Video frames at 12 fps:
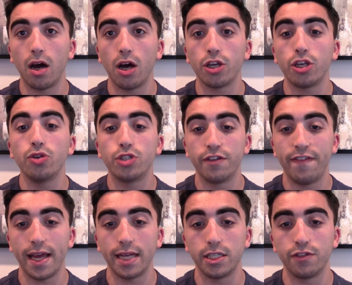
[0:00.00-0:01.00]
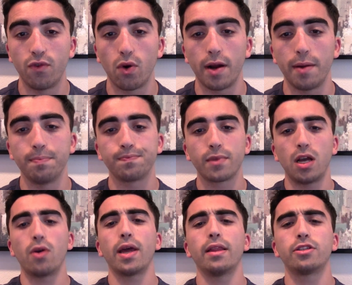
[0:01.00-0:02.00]
huge advantage for him.
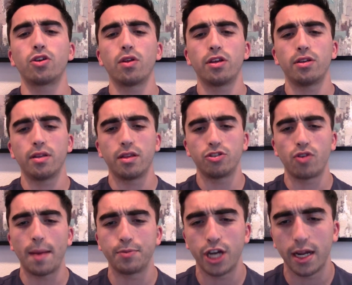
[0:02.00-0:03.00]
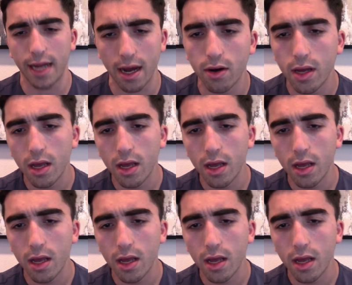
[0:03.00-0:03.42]
Okay, let's go to the drop shot now.